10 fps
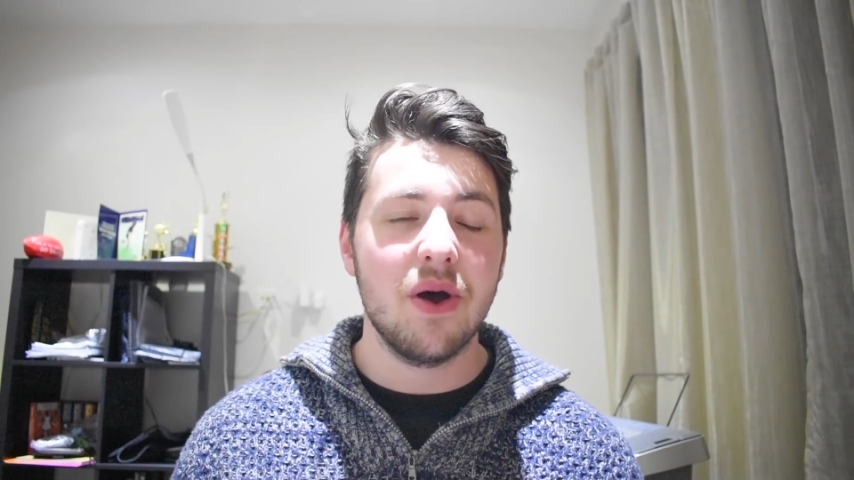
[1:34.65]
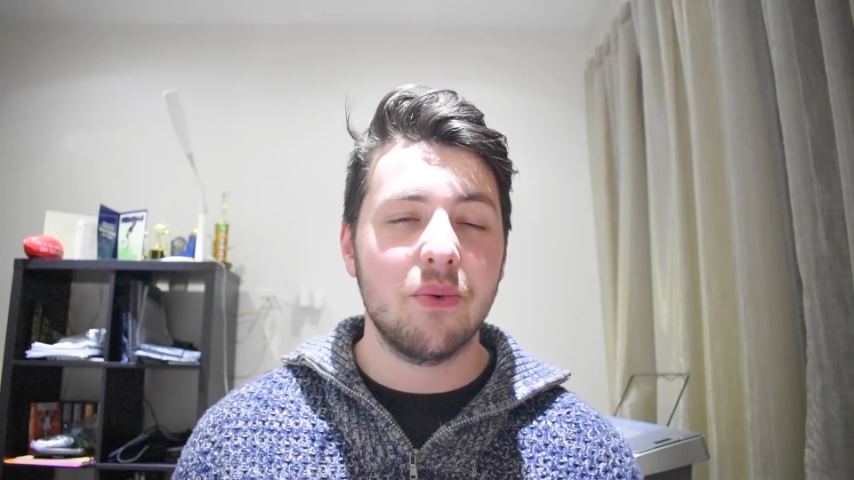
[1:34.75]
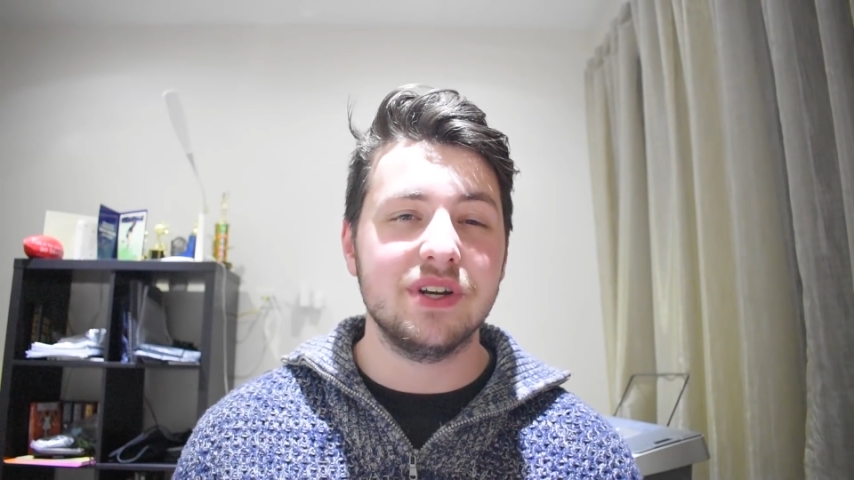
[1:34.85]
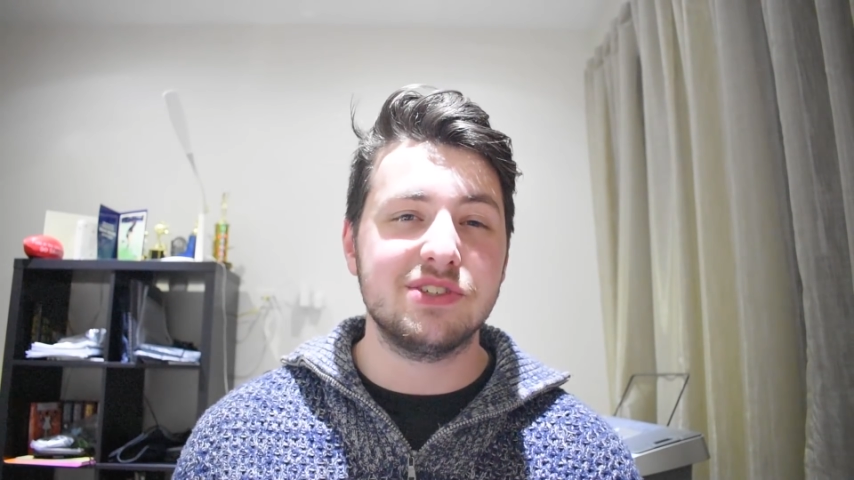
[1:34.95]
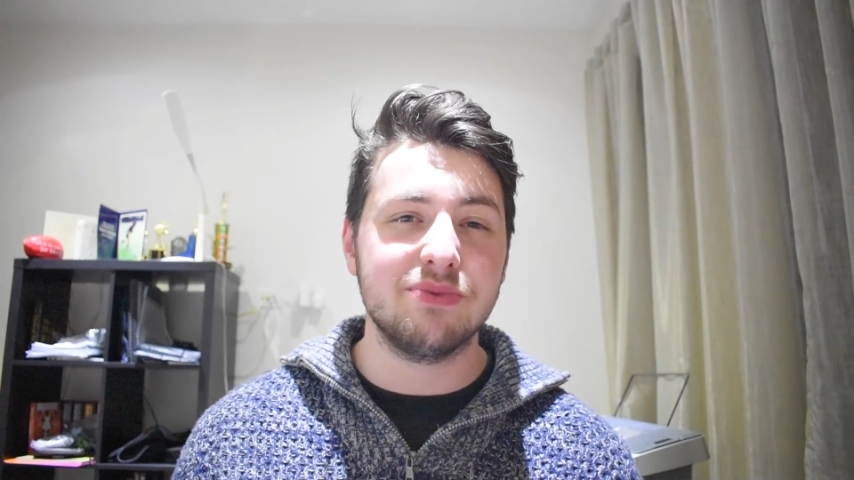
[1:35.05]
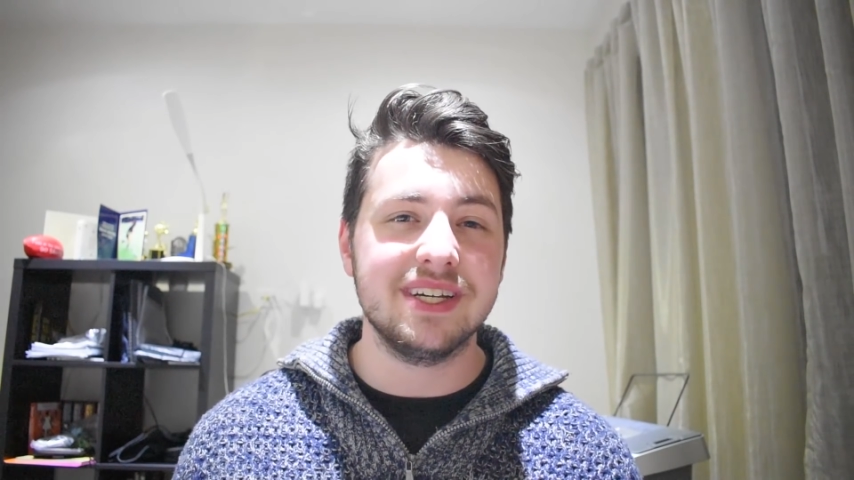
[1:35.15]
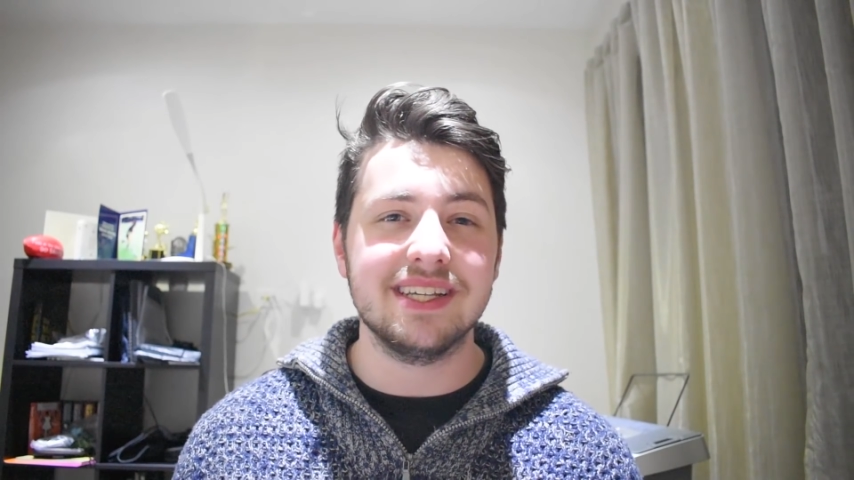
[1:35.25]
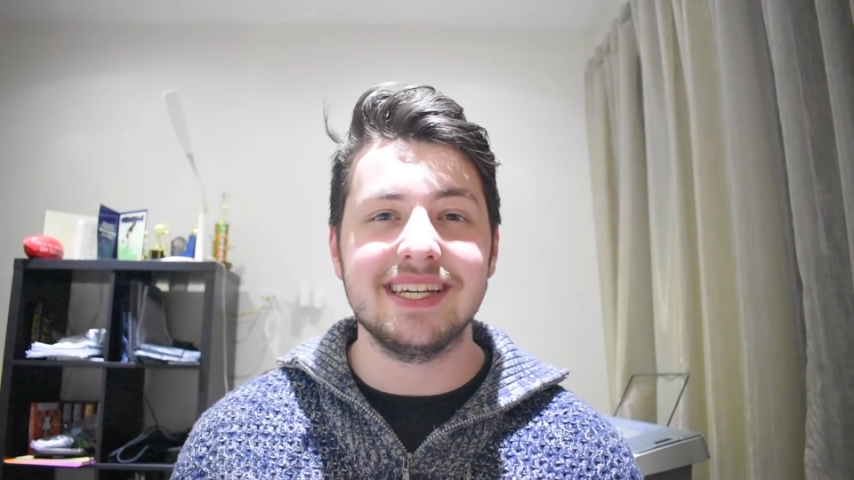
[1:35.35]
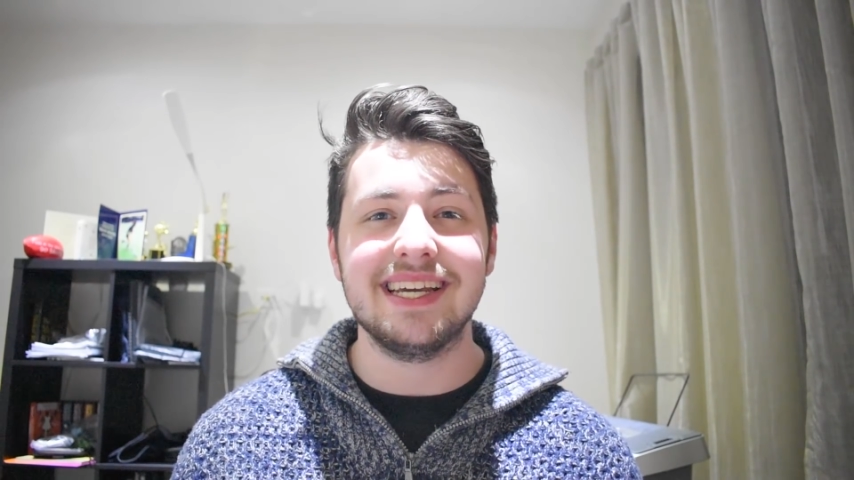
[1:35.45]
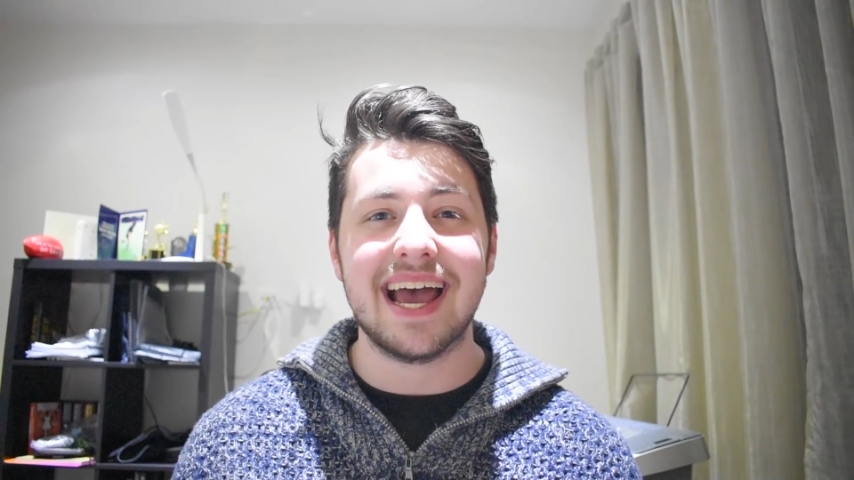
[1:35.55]
which
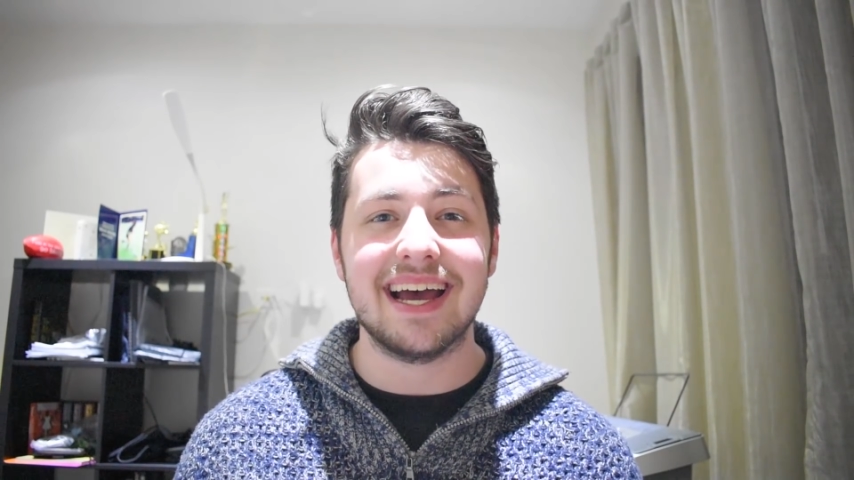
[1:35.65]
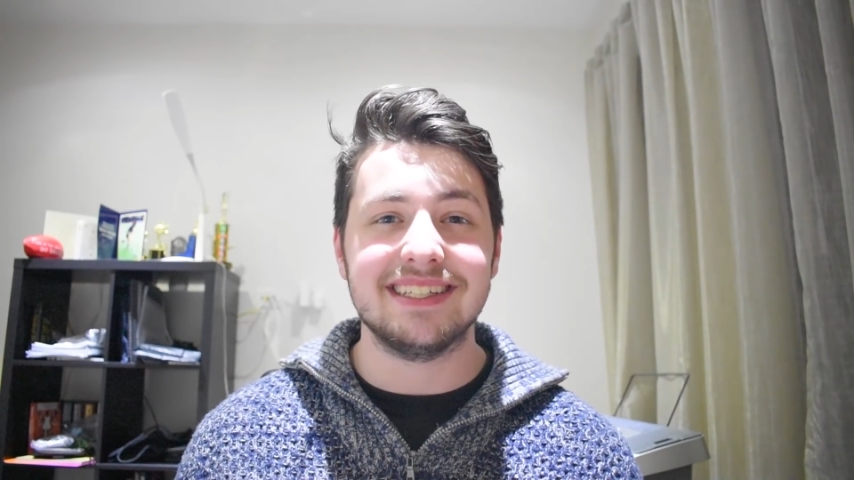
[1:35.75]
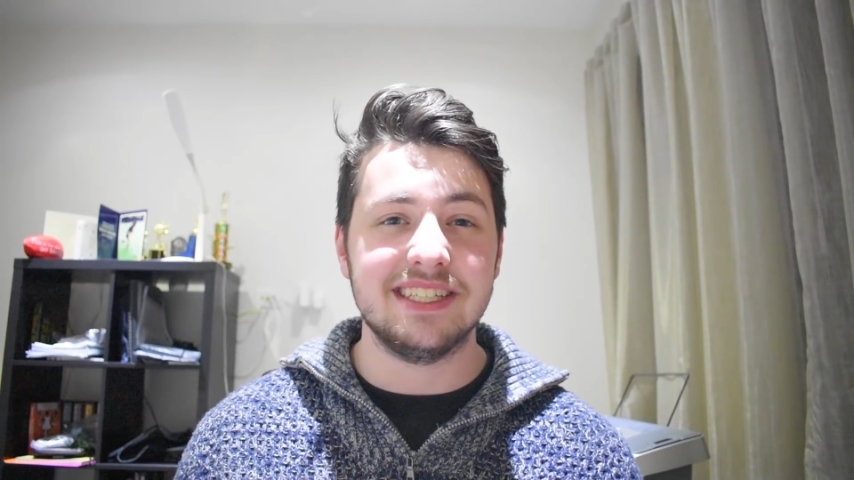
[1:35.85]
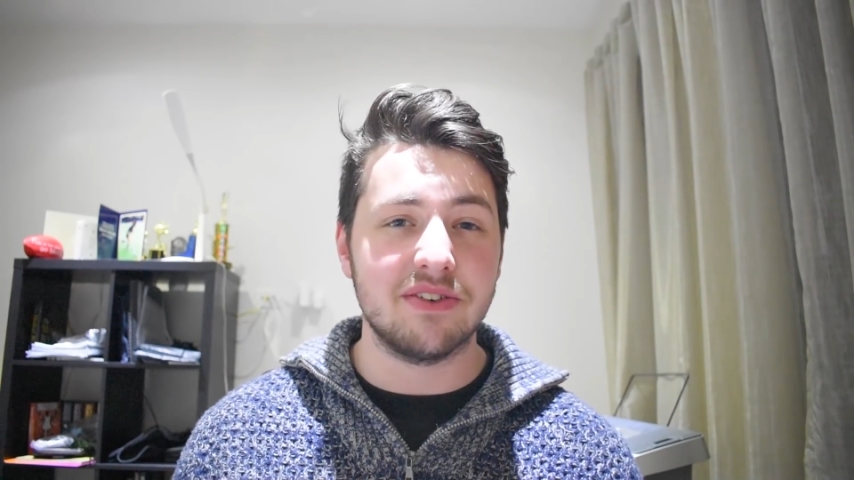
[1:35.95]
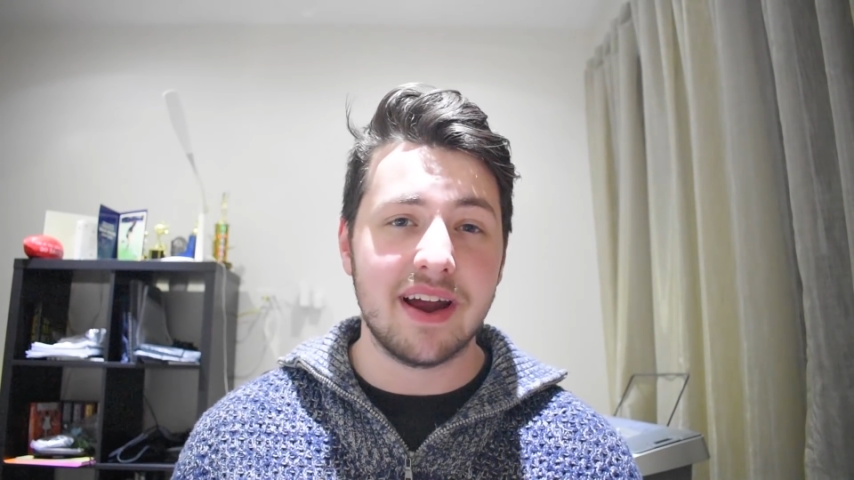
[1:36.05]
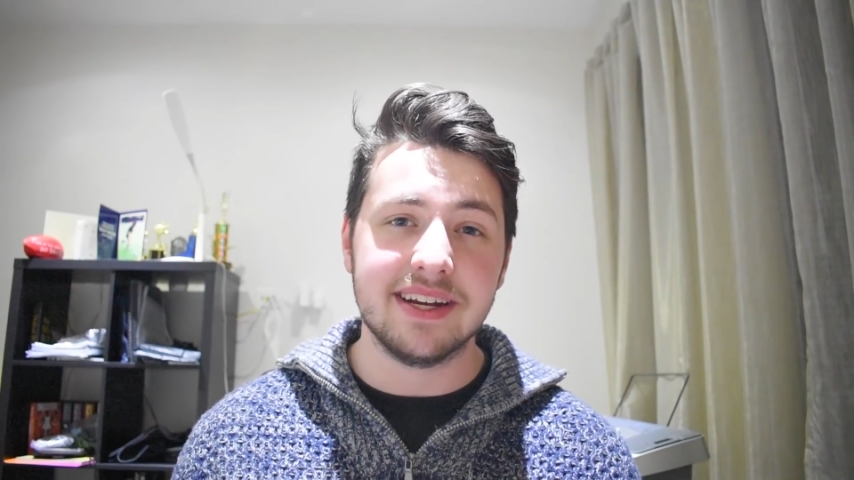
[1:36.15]
really at tier